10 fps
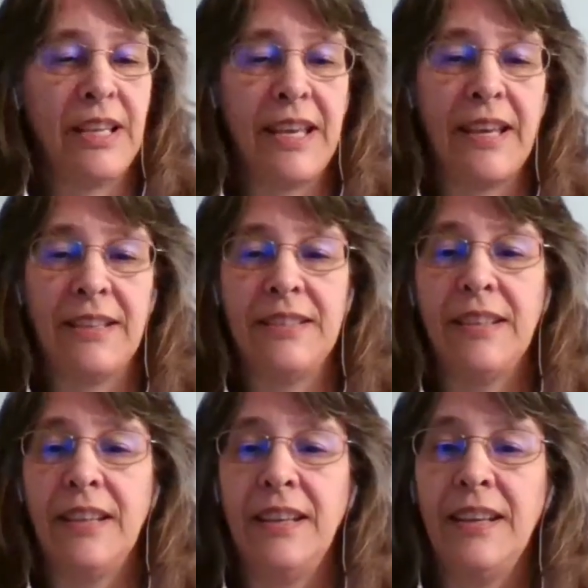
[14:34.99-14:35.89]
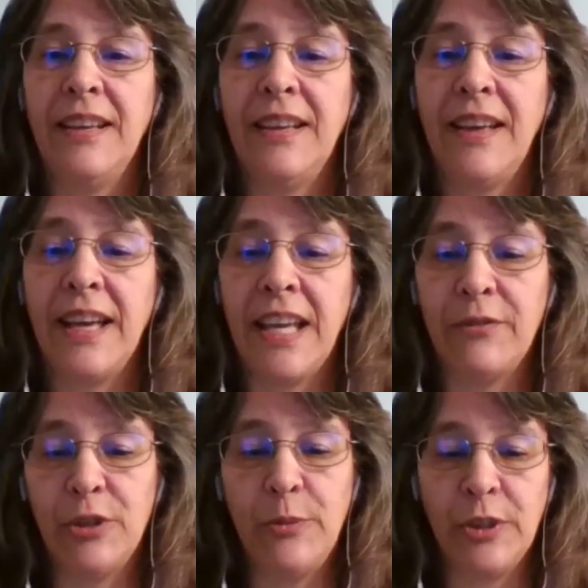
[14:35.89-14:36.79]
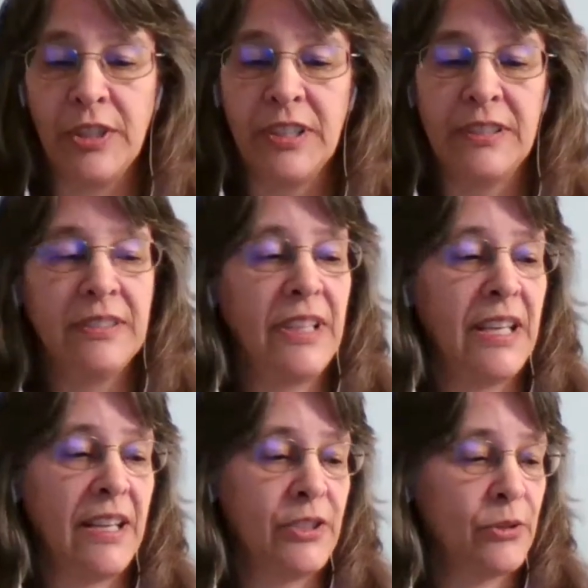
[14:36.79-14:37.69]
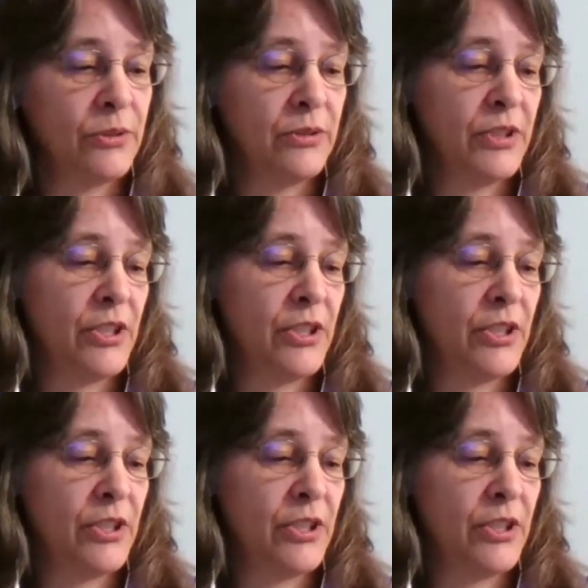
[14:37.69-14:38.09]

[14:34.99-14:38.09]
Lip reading: And I gave her the book and I told her,